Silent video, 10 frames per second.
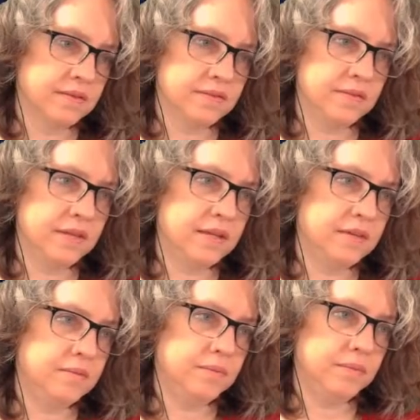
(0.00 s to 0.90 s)
So
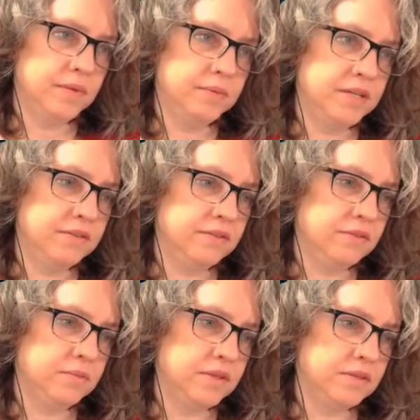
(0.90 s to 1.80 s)
then, when we
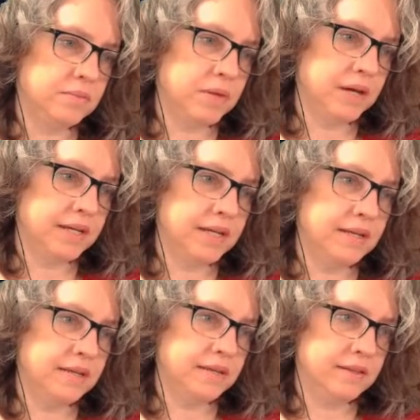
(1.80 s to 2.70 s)
exhume this body,
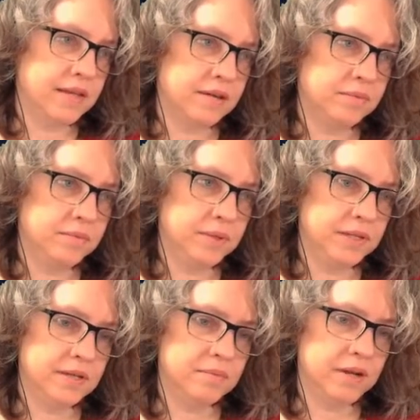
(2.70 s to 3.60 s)
that'll put it
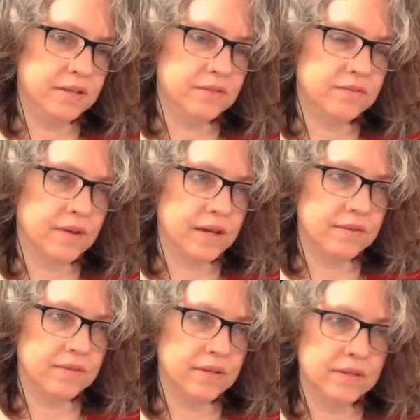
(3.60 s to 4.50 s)
at
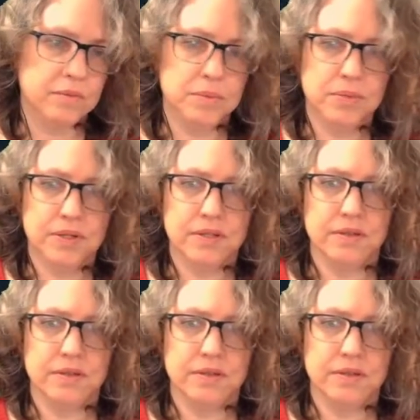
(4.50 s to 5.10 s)
-5, and then we put in the